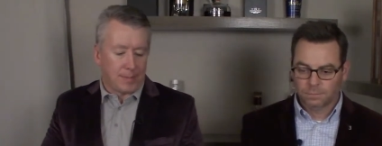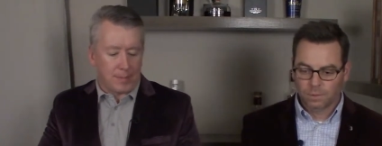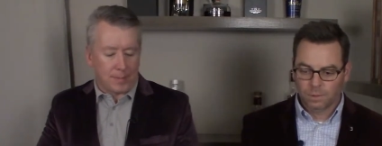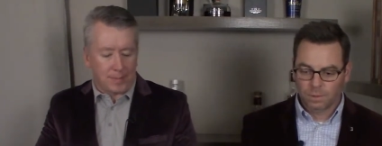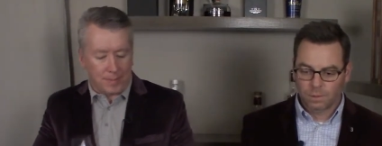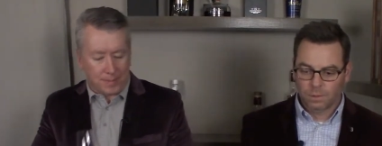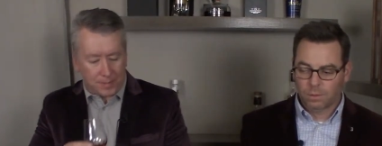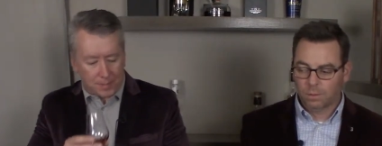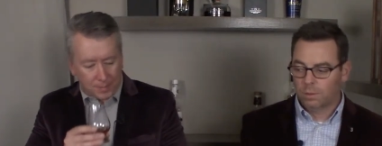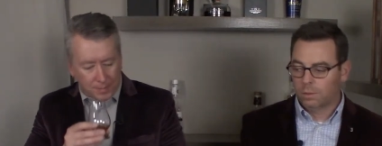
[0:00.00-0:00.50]

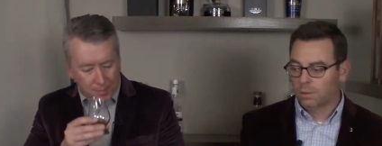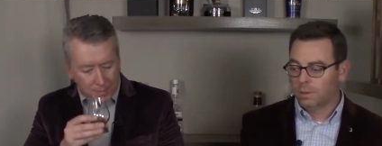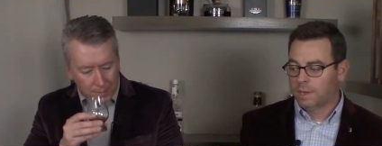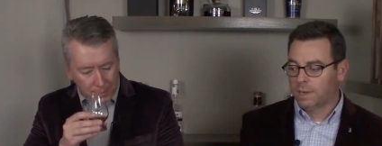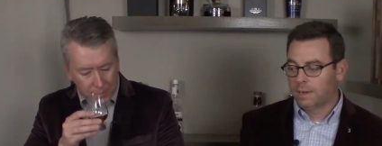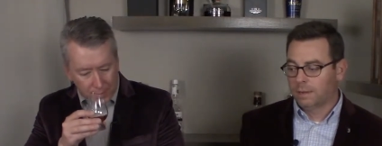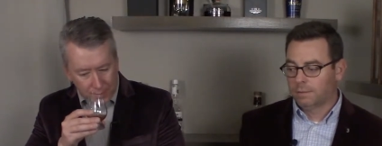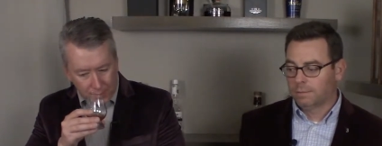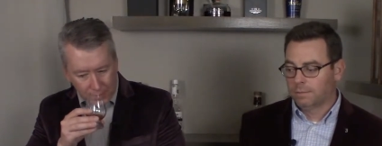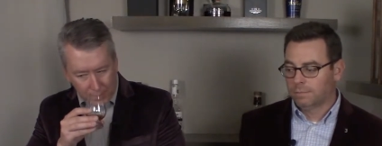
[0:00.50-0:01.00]
Speaker 1: or oh, they're holding
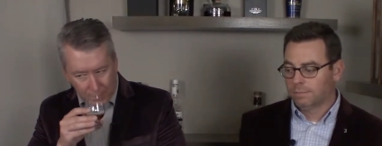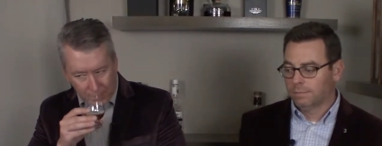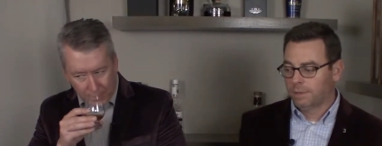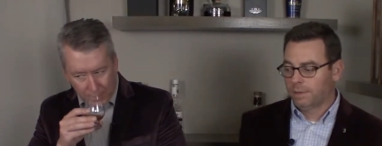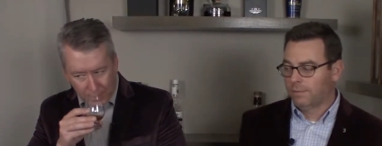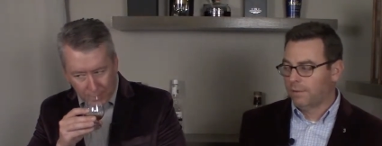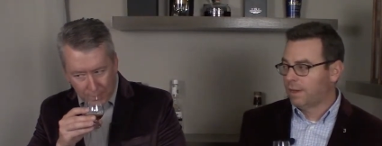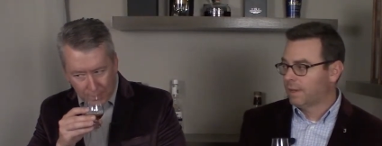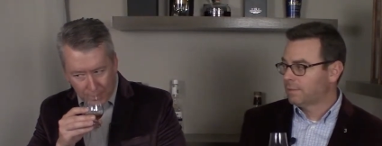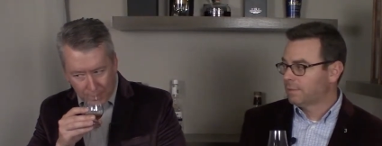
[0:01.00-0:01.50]
out
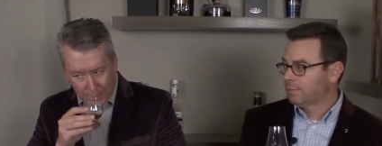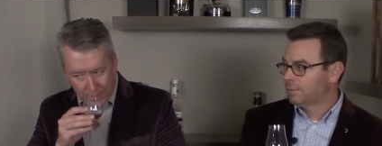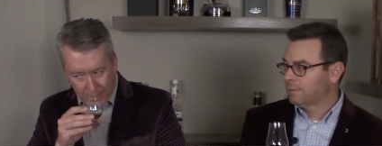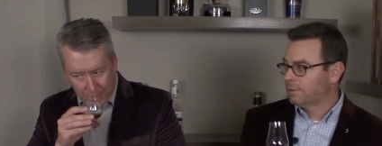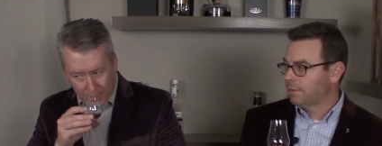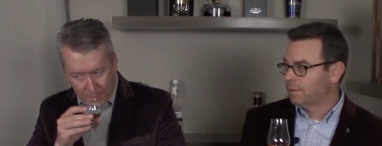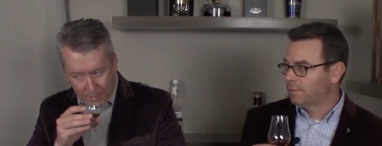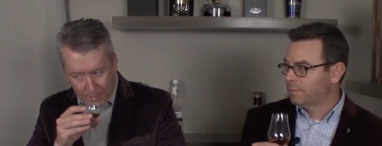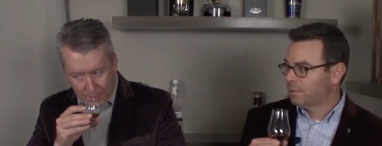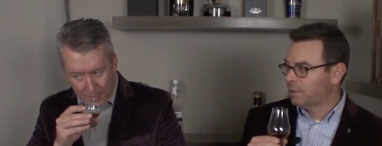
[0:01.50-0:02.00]
they've got some
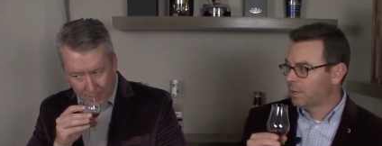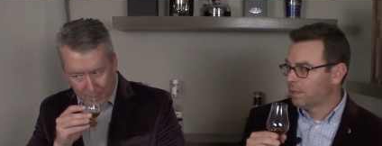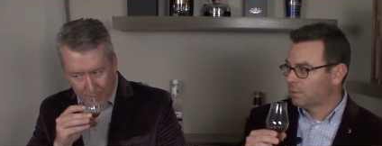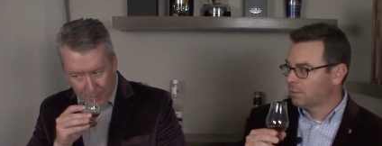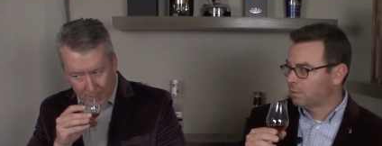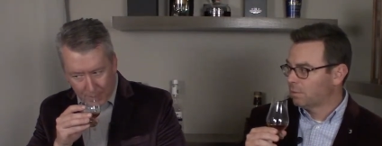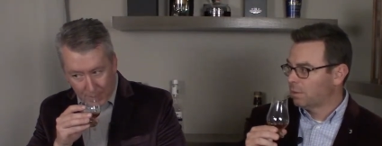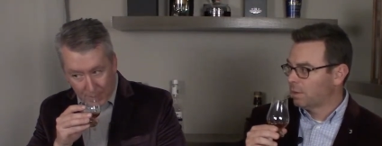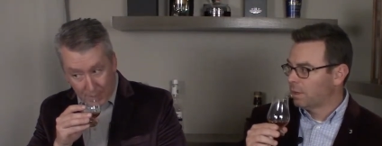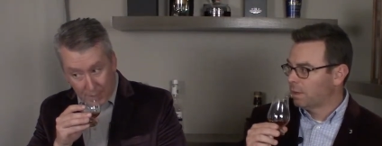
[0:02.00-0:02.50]
stuff
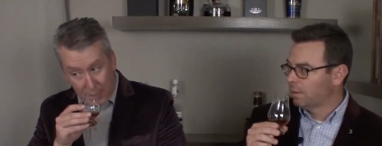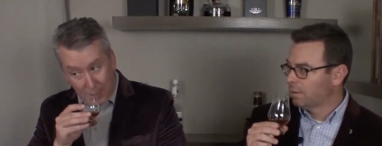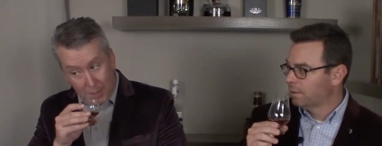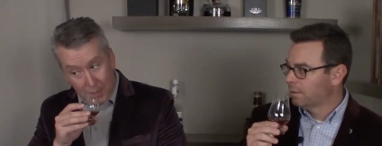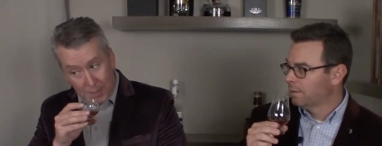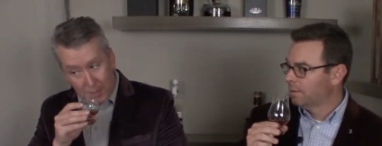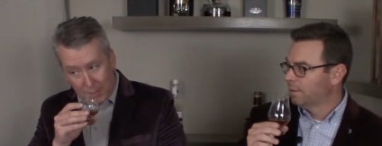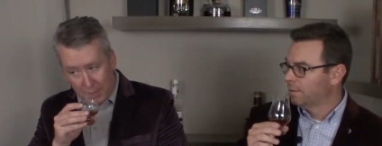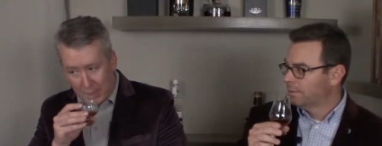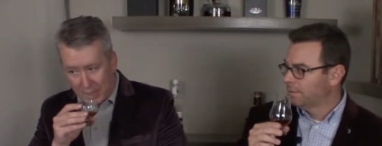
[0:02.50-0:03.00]
stashed away
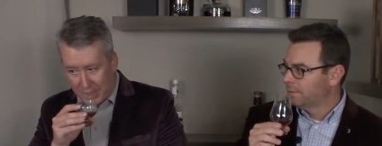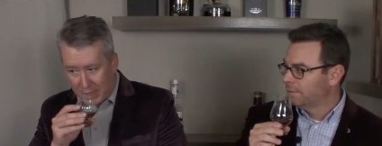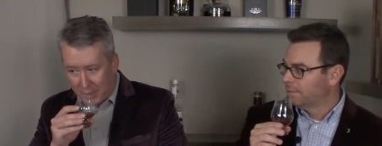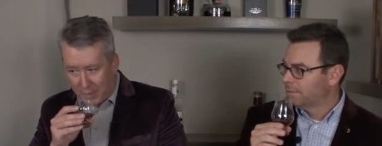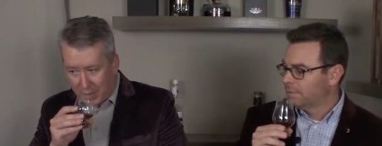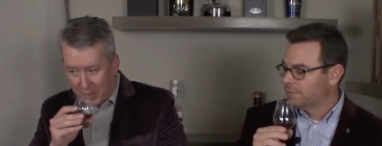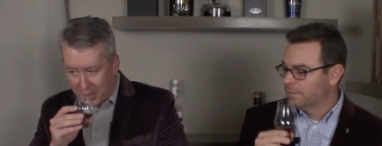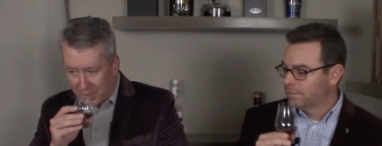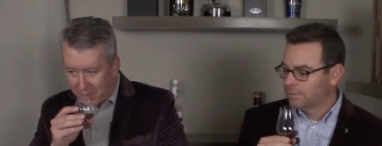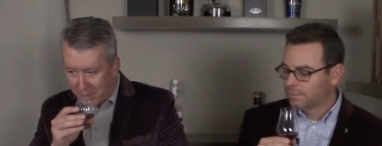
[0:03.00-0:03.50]
that's a
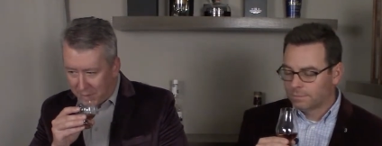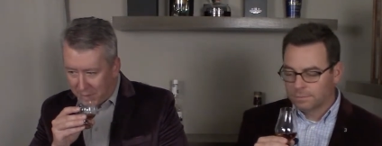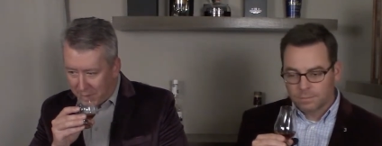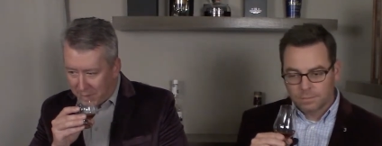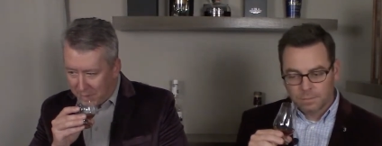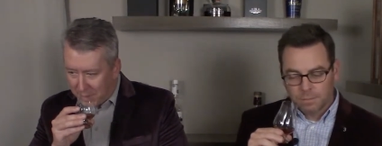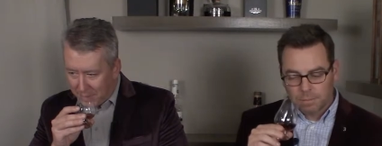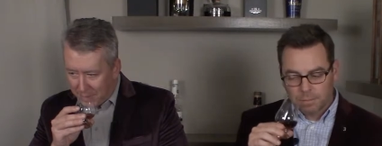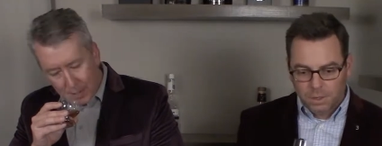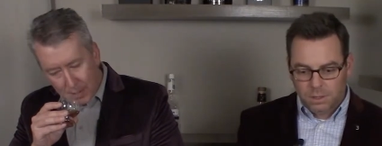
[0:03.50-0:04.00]

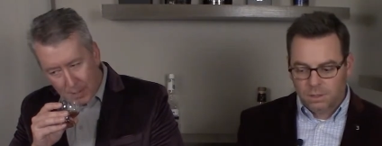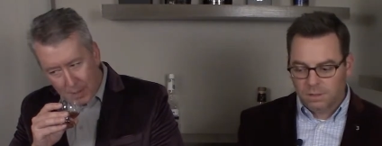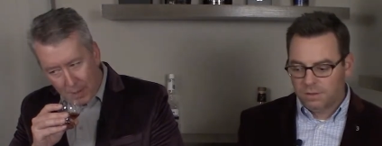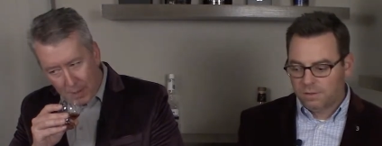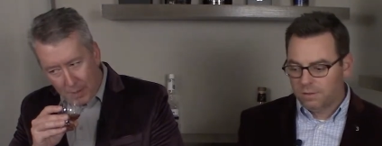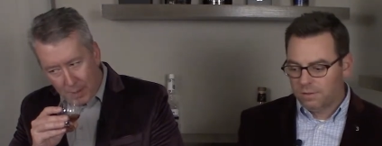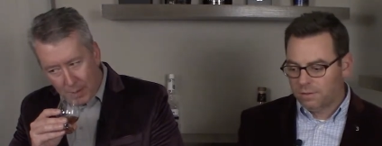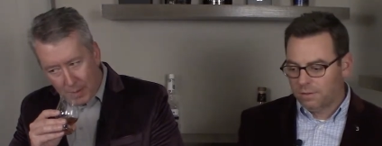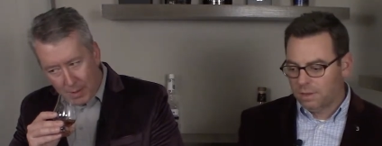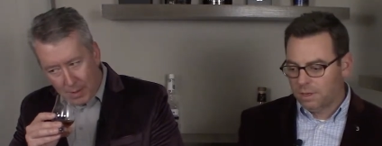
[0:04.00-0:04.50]
possibility but
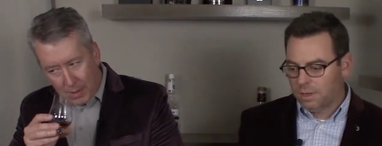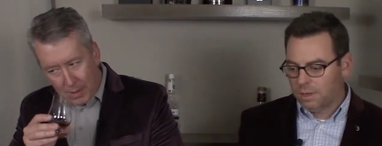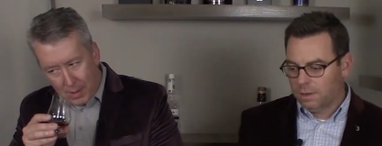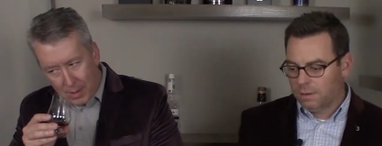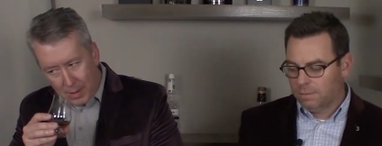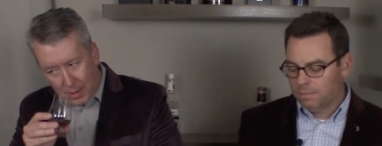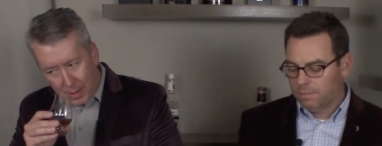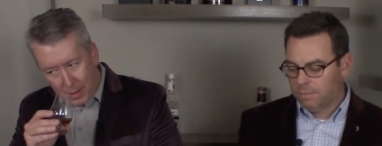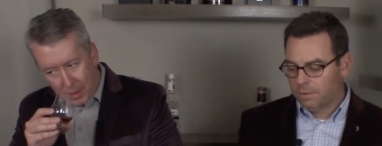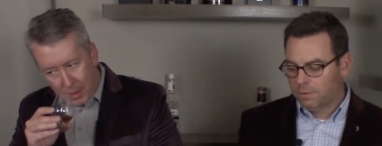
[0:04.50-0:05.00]
this is
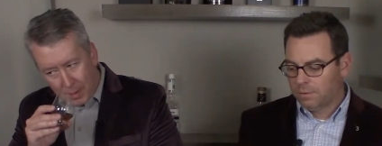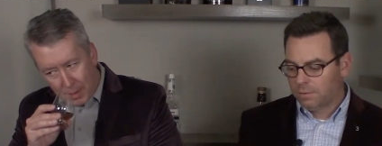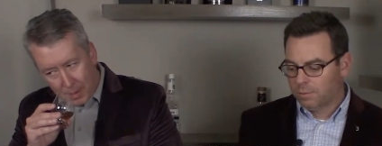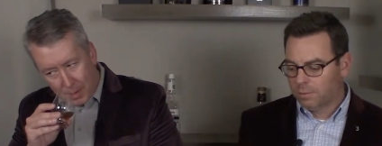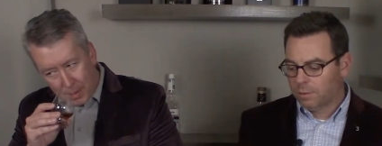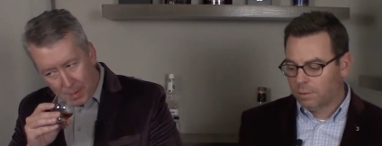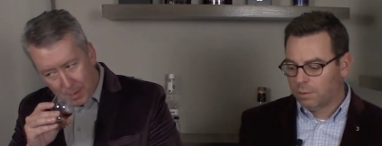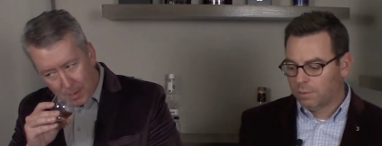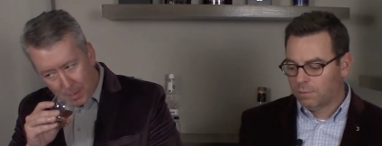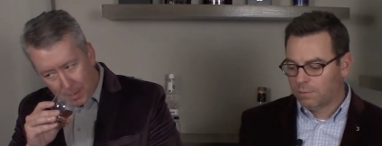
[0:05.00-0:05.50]
the this is
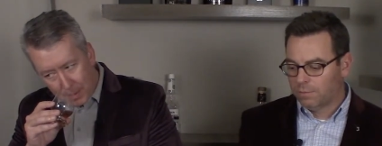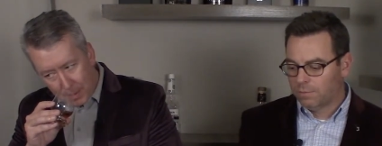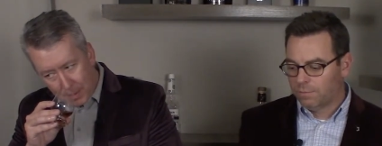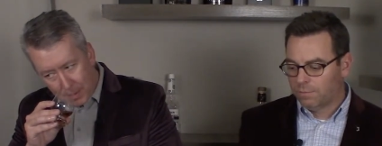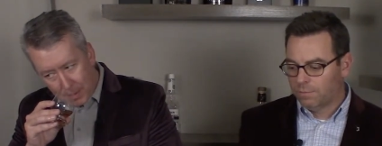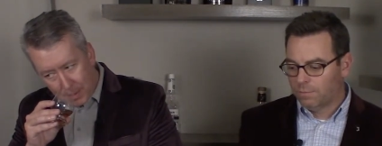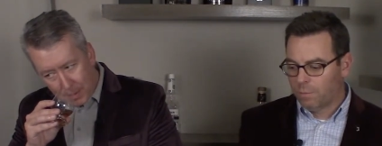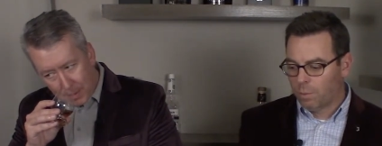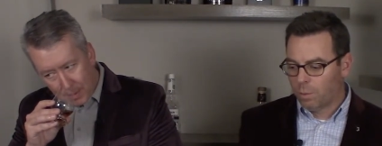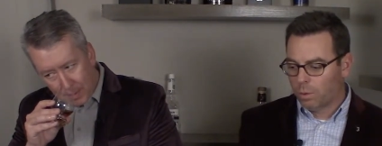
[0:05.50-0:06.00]
one of those
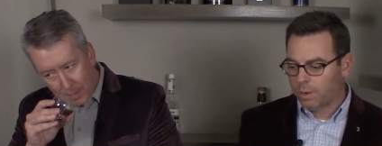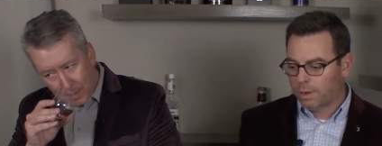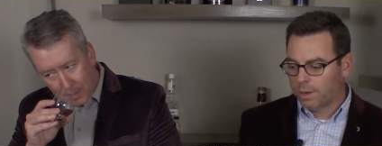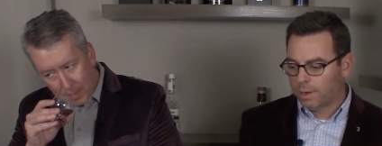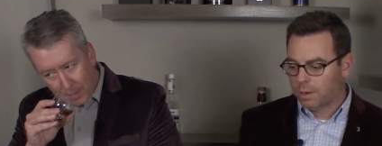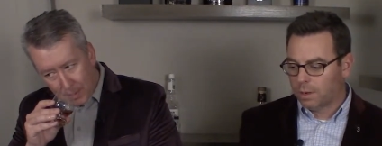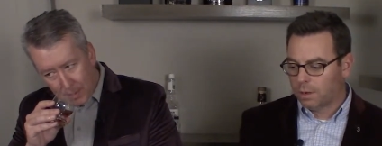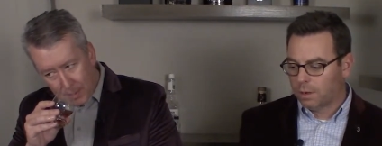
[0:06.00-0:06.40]
40 and